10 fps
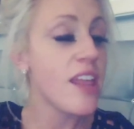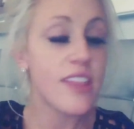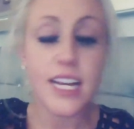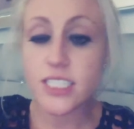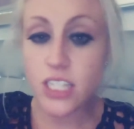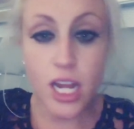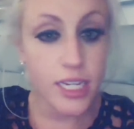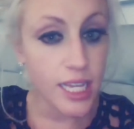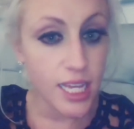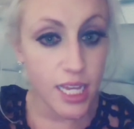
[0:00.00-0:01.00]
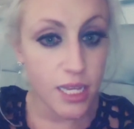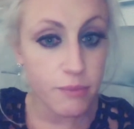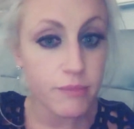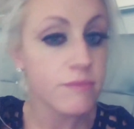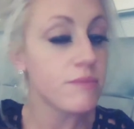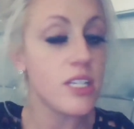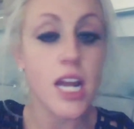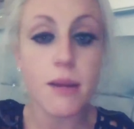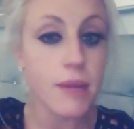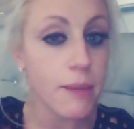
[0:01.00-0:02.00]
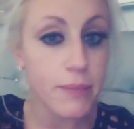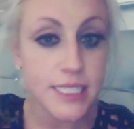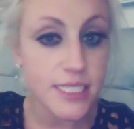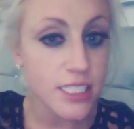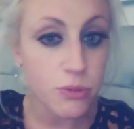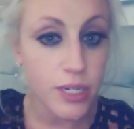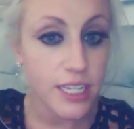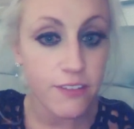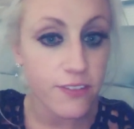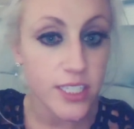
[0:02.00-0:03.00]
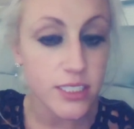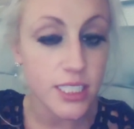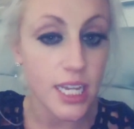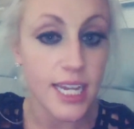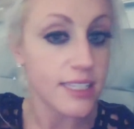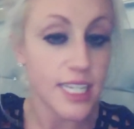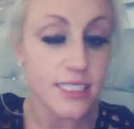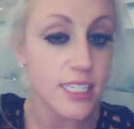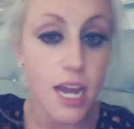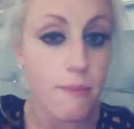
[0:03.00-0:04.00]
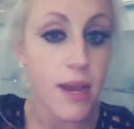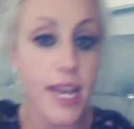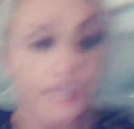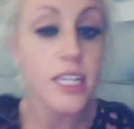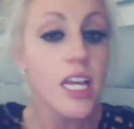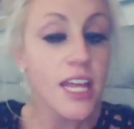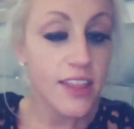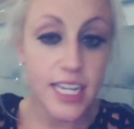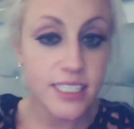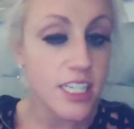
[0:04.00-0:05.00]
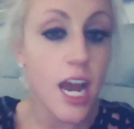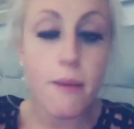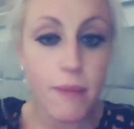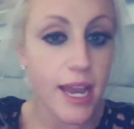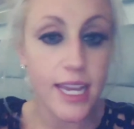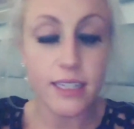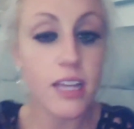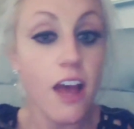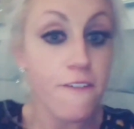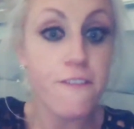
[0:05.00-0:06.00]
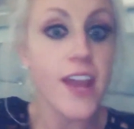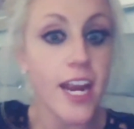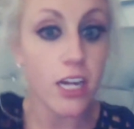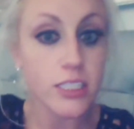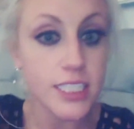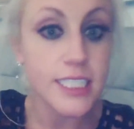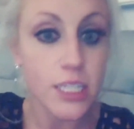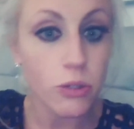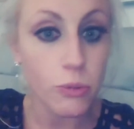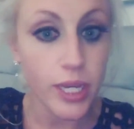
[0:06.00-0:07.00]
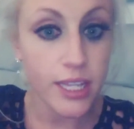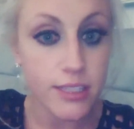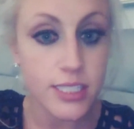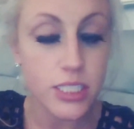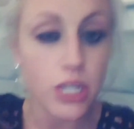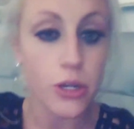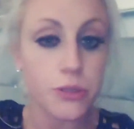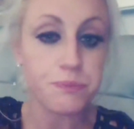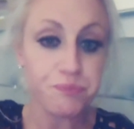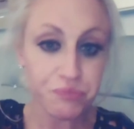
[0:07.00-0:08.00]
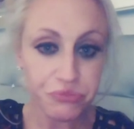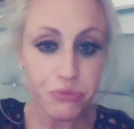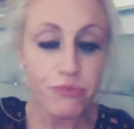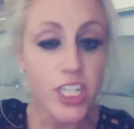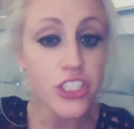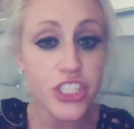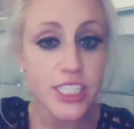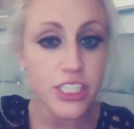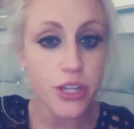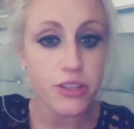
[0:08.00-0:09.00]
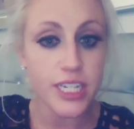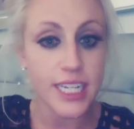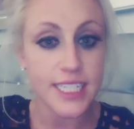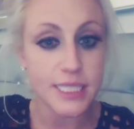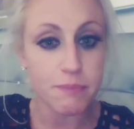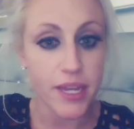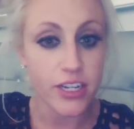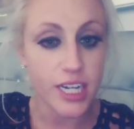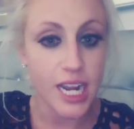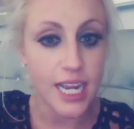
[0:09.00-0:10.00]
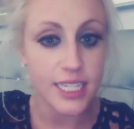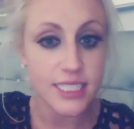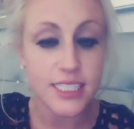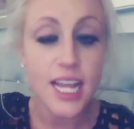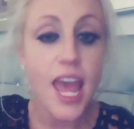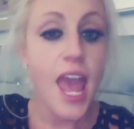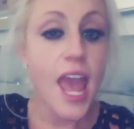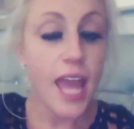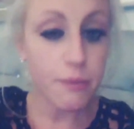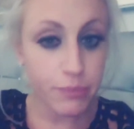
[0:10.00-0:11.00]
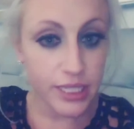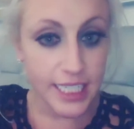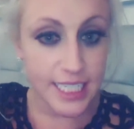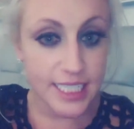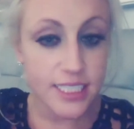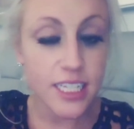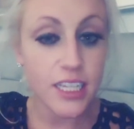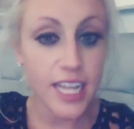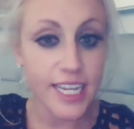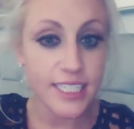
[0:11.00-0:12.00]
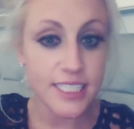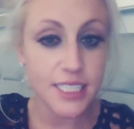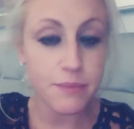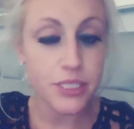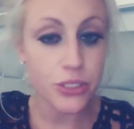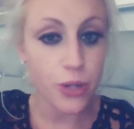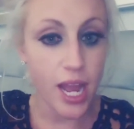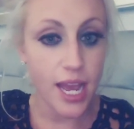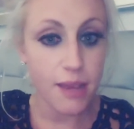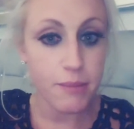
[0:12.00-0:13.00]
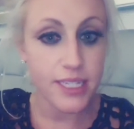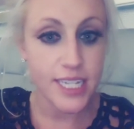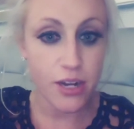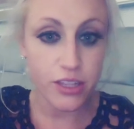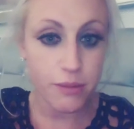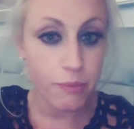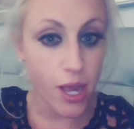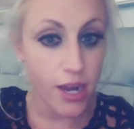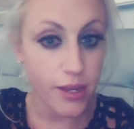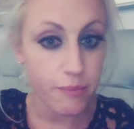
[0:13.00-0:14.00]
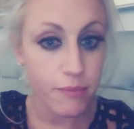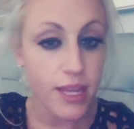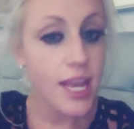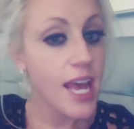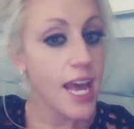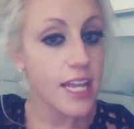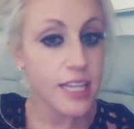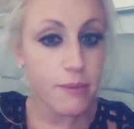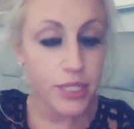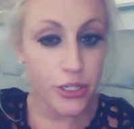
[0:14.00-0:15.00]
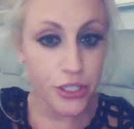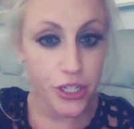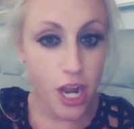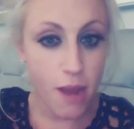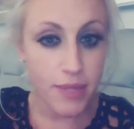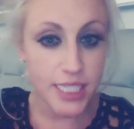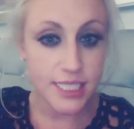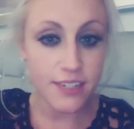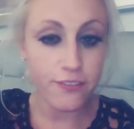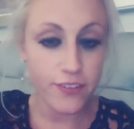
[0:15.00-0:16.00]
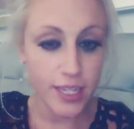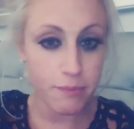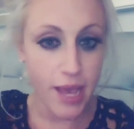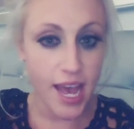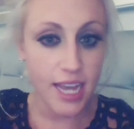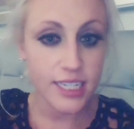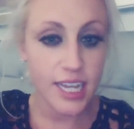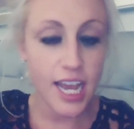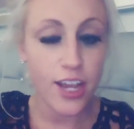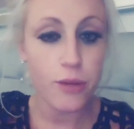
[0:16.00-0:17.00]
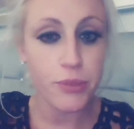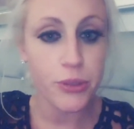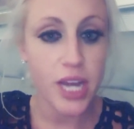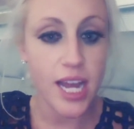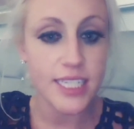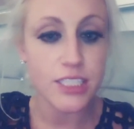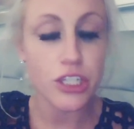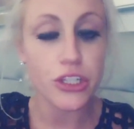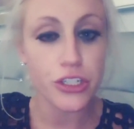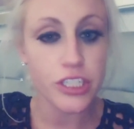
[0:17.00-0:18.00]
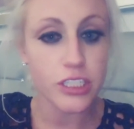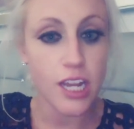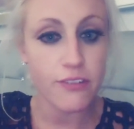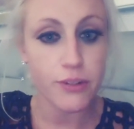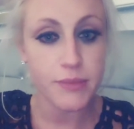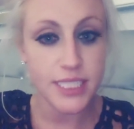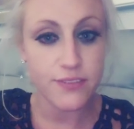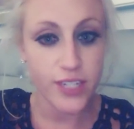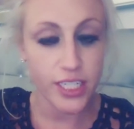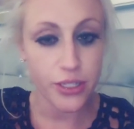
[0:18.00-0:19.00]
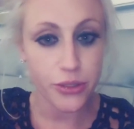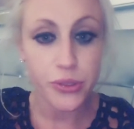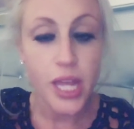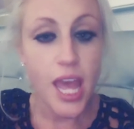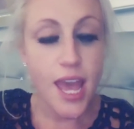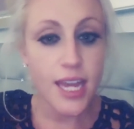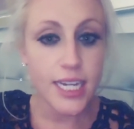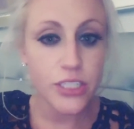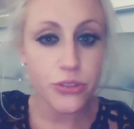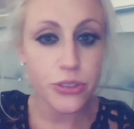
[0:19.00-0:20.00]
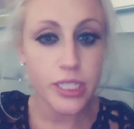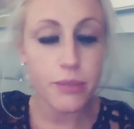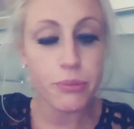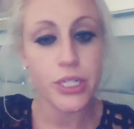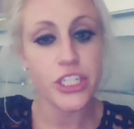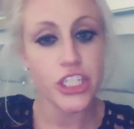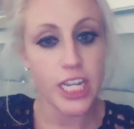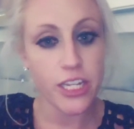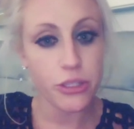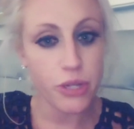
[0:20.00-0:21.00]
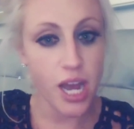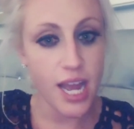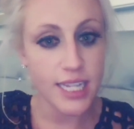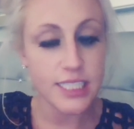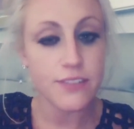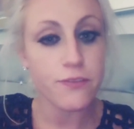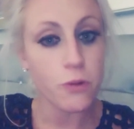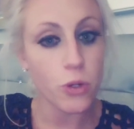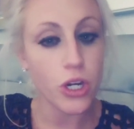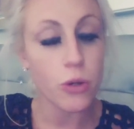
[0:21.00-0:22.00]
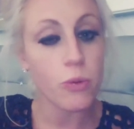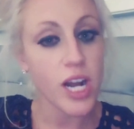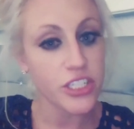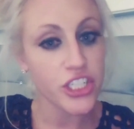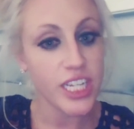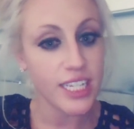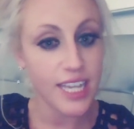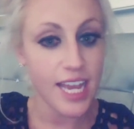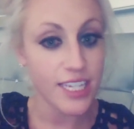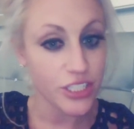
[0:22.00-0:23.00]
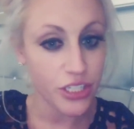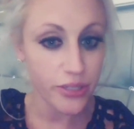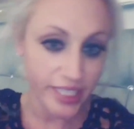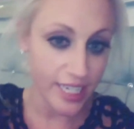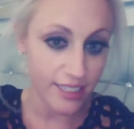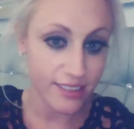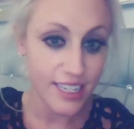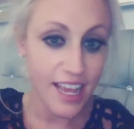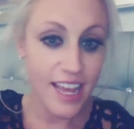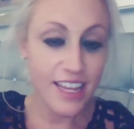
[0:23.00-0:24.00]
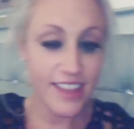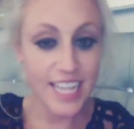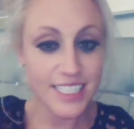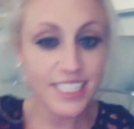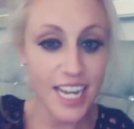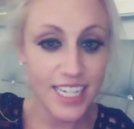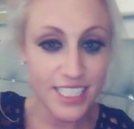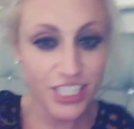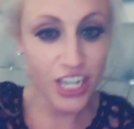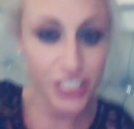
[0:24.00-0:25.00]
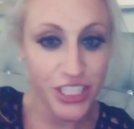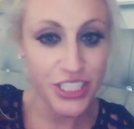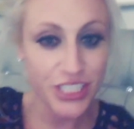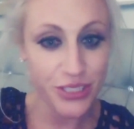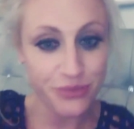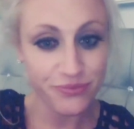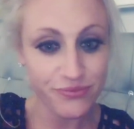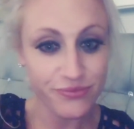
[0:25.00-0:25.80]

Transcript: that's on him. None of my business what he feels like. That's not my affair to deal with. So just know that it gets better, guys. And please like and subscribe down at the bottom and let me know your comments and feedback. I hope you guys learned a lot from this video, and I truly appreciate you guys for watching and tuning in. Thanks, guys. Talk to you soon.